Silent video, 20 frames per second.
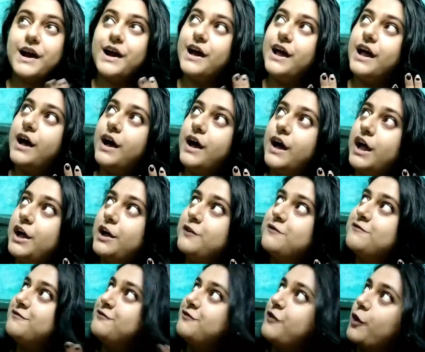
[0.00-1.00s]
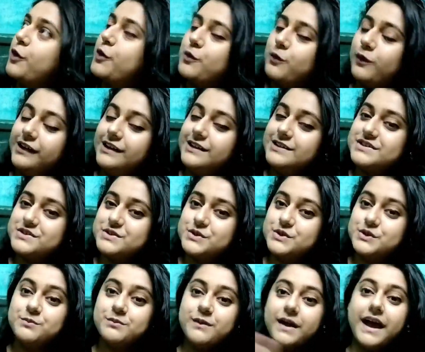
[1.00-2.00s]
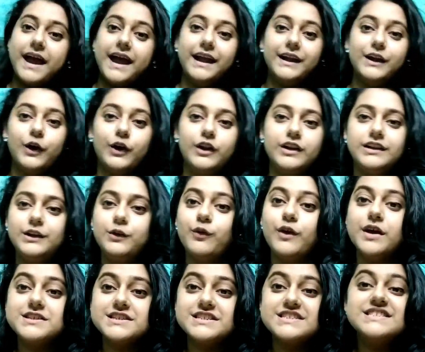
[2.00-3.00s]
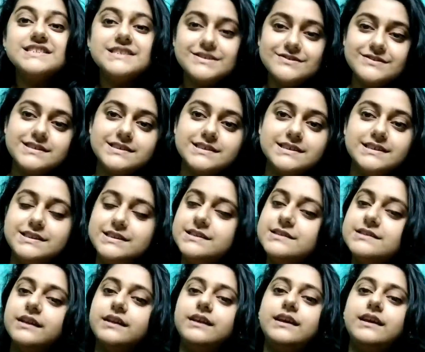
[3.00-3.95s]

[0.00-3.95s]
a four-walled room and only watching TV series.